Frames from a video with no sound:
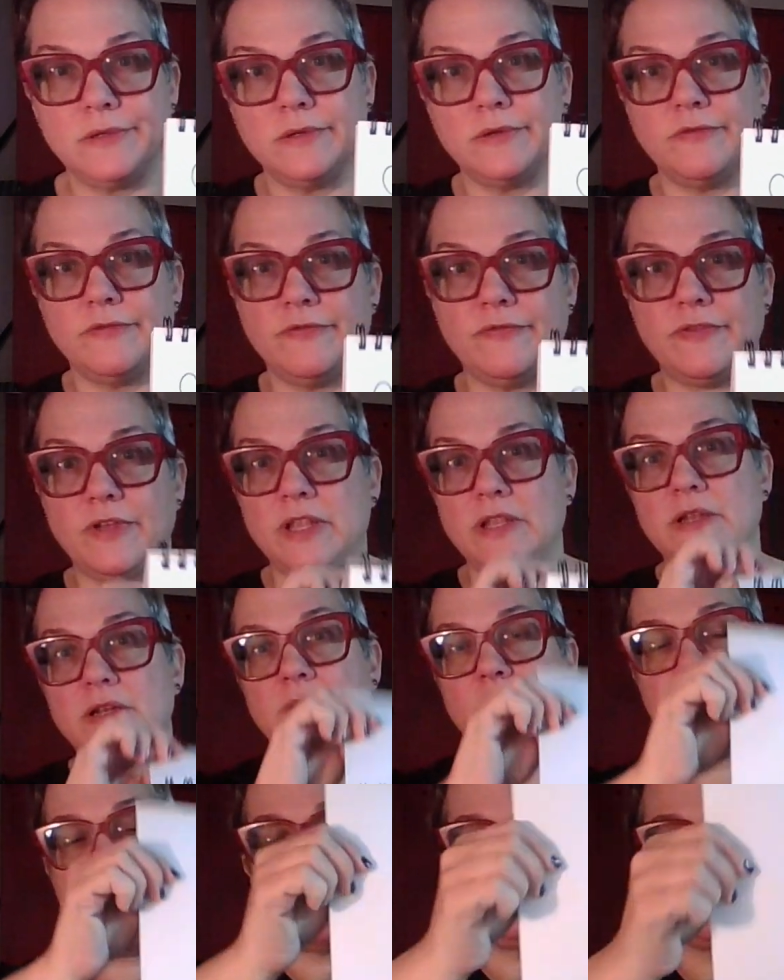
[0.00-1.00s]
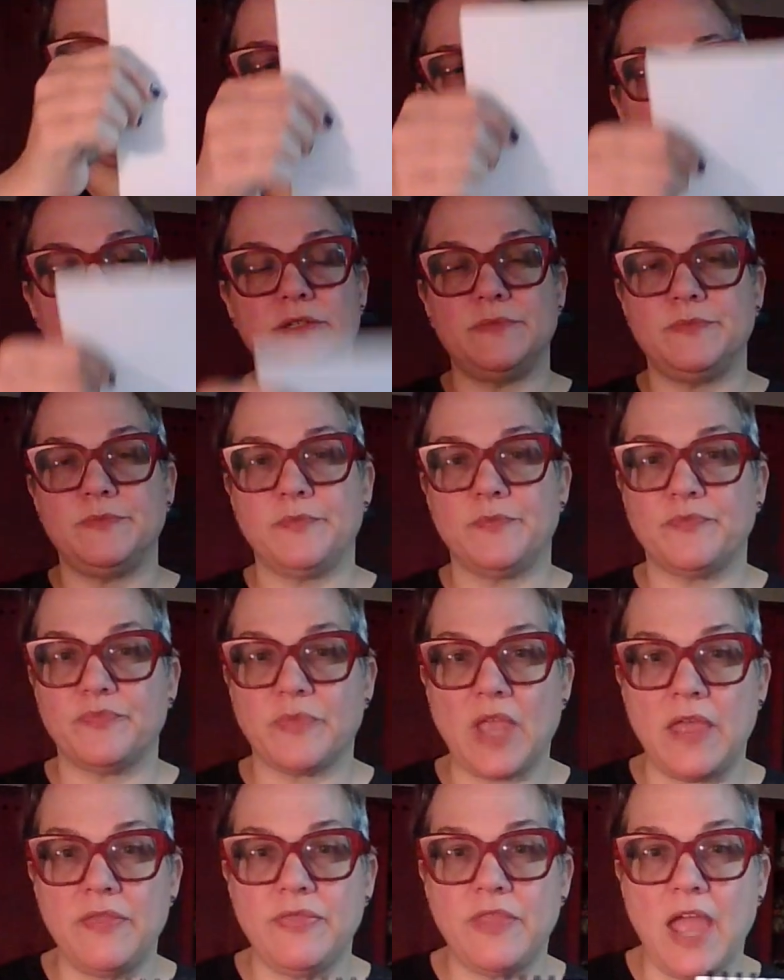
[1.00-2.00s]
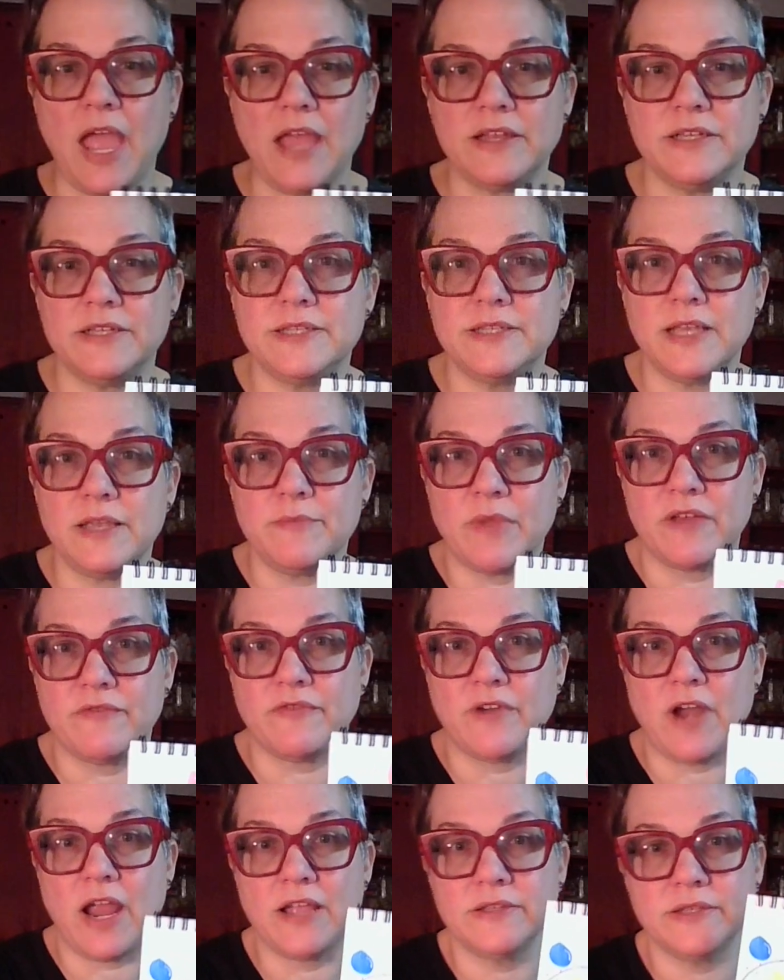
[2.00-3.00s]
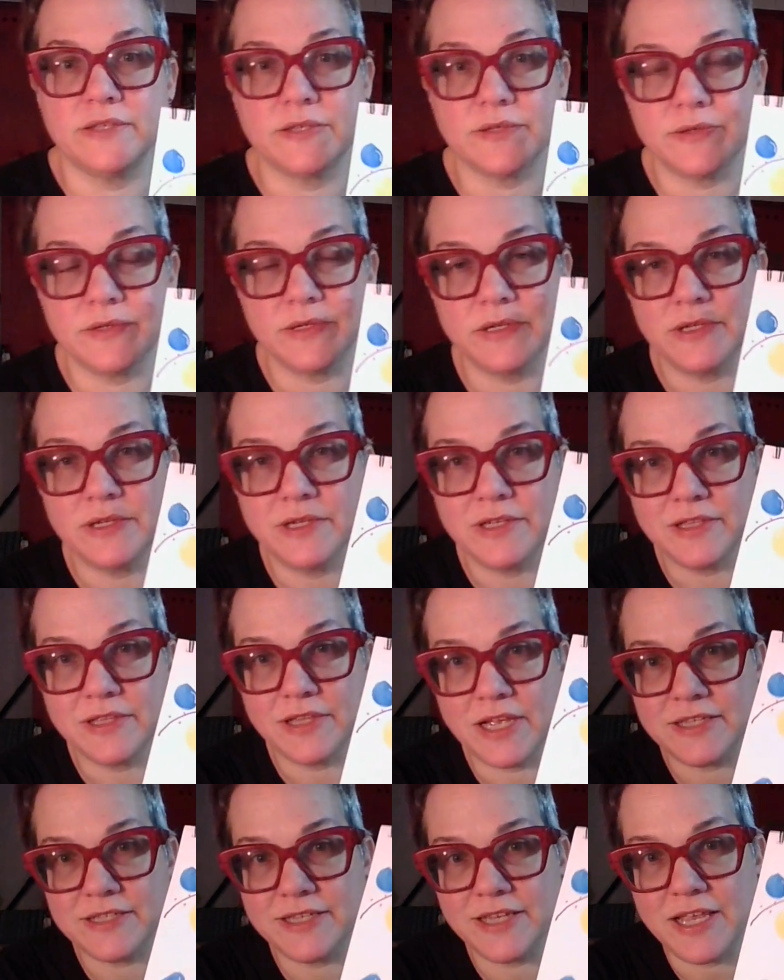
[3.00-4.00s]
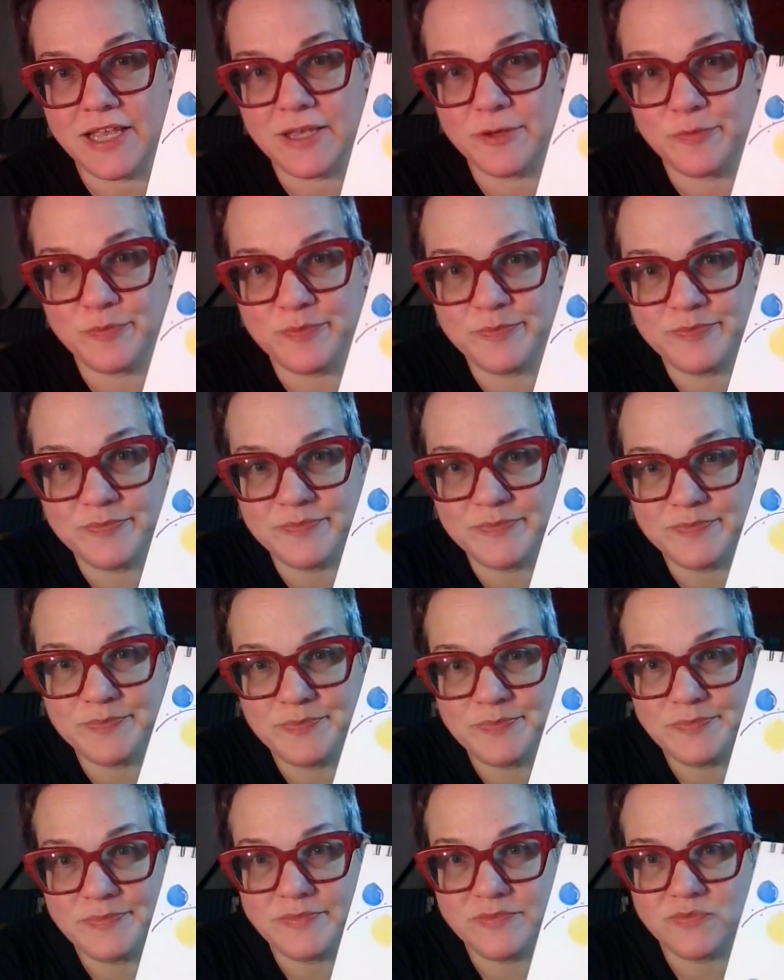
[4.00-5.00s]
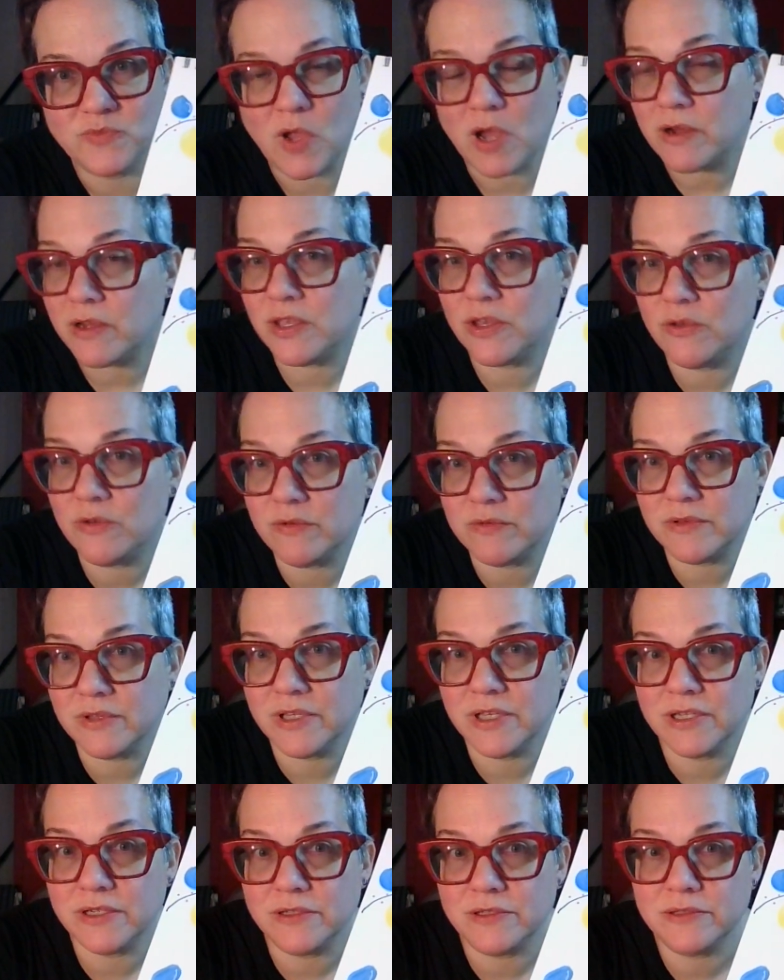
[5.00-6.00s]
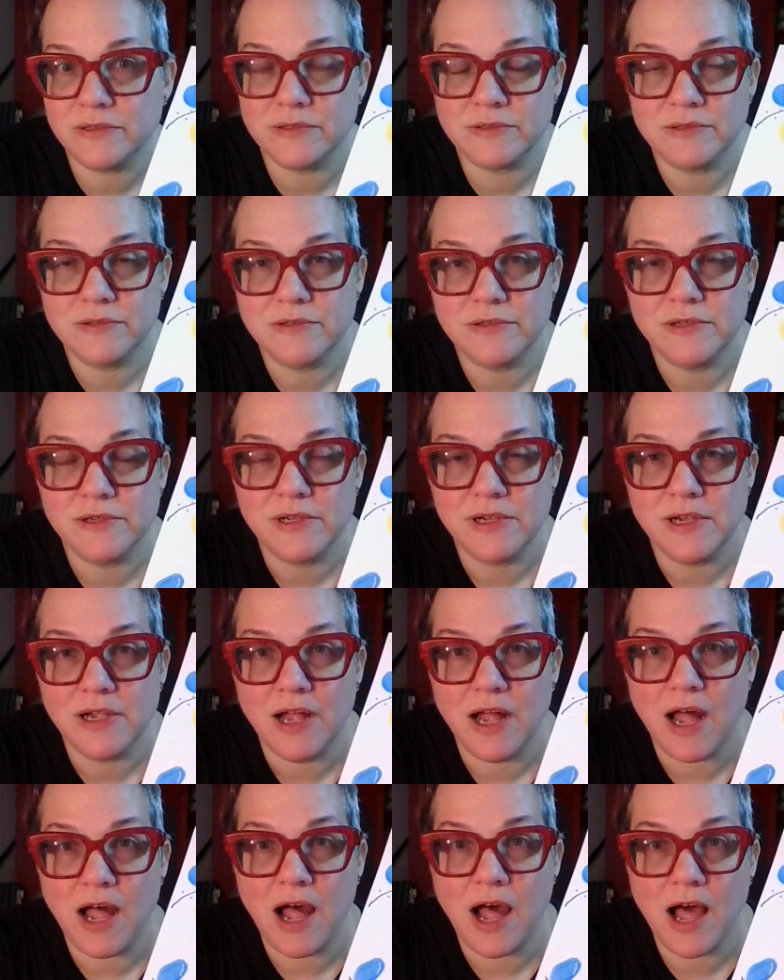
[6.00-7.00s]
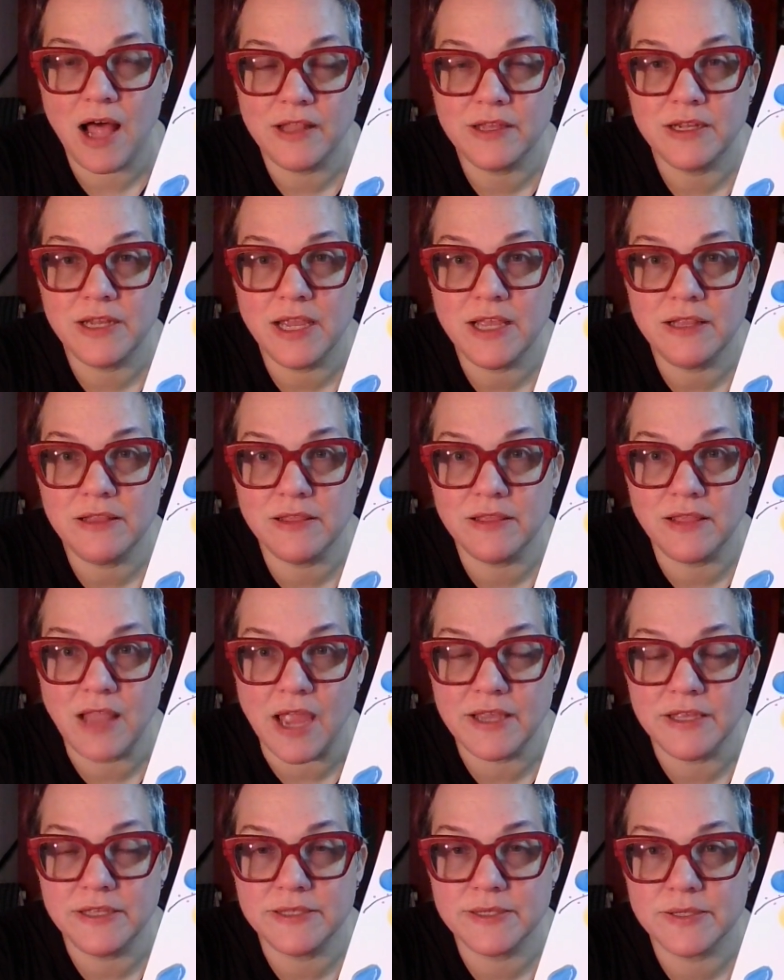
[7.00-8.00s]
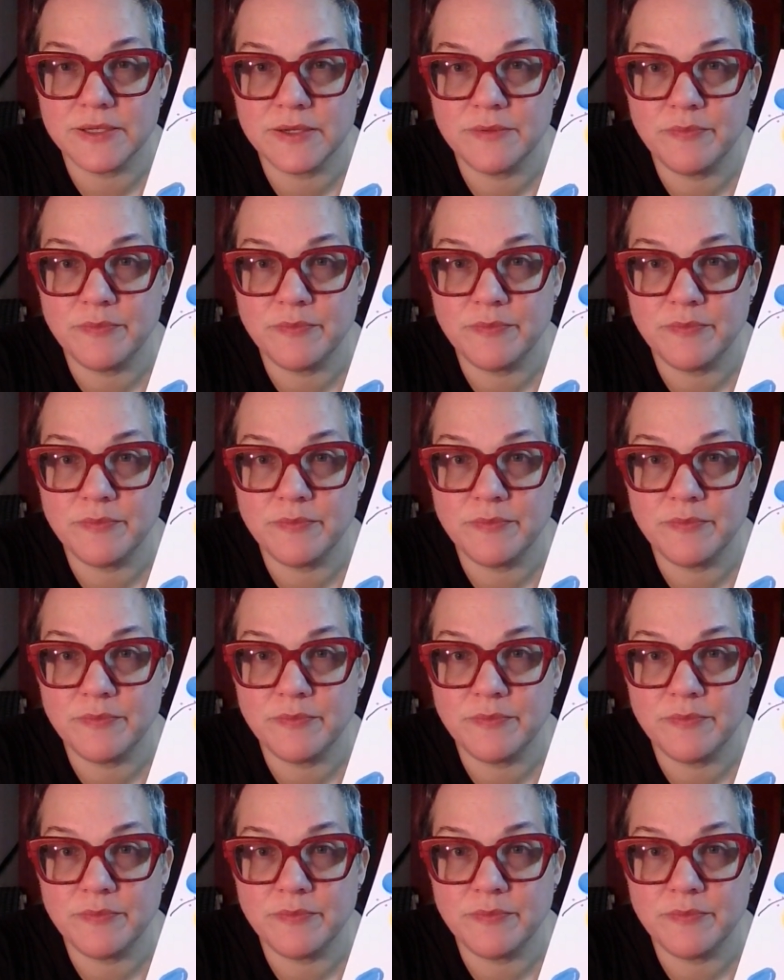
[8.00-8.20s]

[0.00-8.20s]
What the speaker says: fill in a message. And that is it, my friends. That's it. a cute little holiday lights